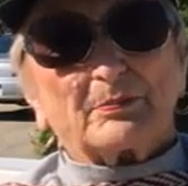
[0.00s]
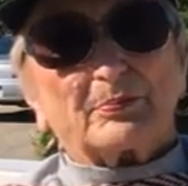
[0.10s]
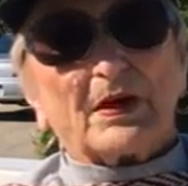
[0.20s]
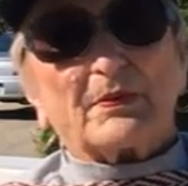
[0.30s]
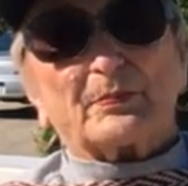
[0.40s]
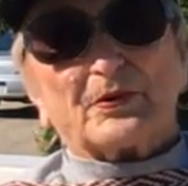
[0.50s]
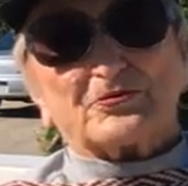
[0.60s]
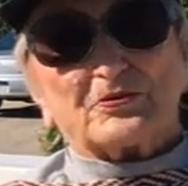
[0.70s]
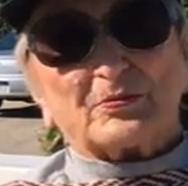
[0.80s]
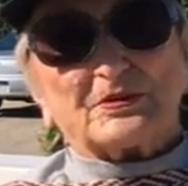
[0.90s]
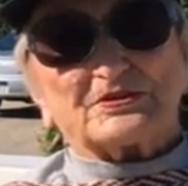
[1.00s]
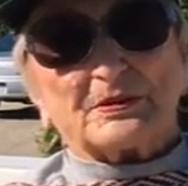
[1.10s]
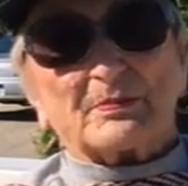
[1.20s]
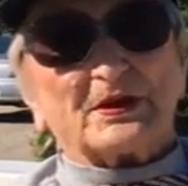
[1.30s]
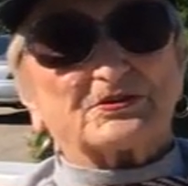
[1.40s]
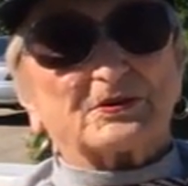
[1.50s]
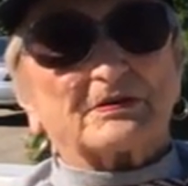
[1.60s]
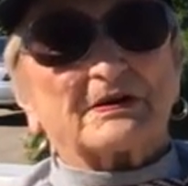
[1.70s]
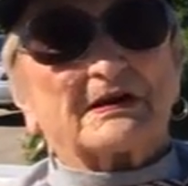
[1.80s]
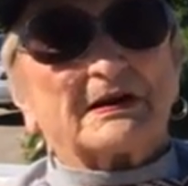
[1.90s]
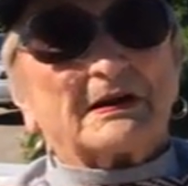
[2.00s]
And Brother Bertram was a mentor.